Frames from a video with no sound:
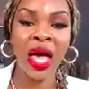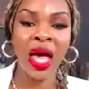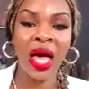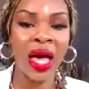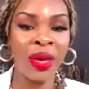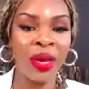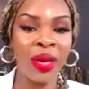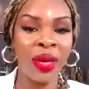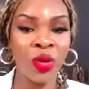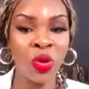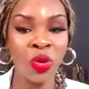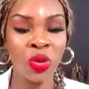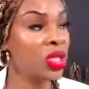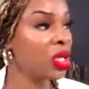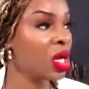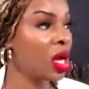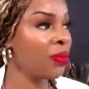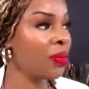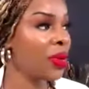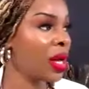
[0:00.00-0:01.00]
I'm holding
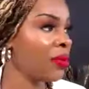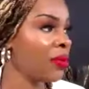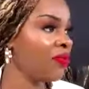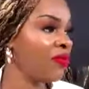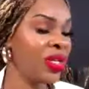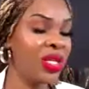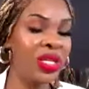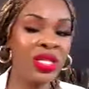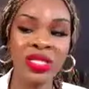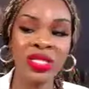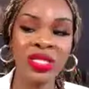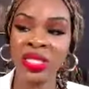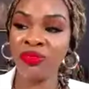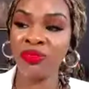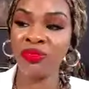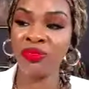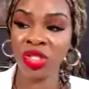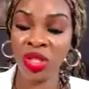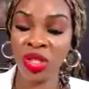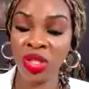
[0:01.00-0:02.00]
the cup. I'm feeling the
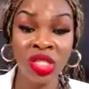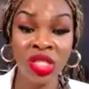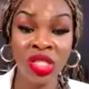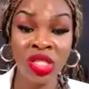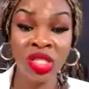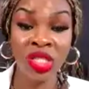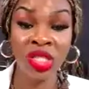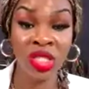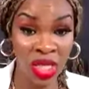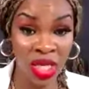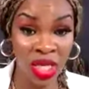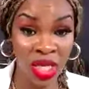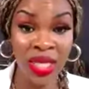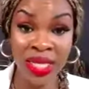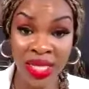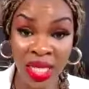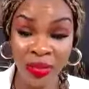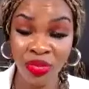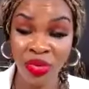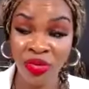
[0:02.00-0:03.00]
temperature.
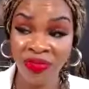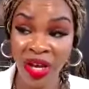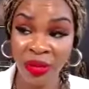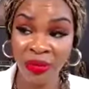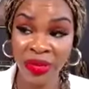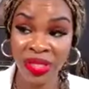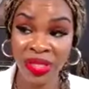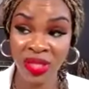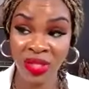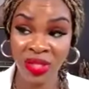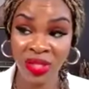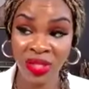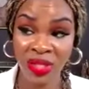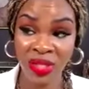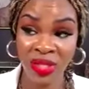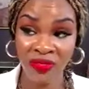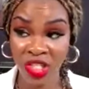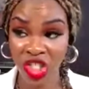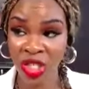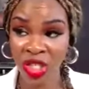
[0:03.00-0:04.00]
He did provide me
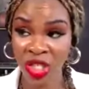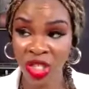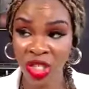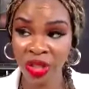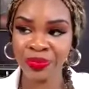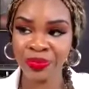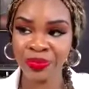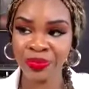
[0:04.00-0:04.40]
sufficient.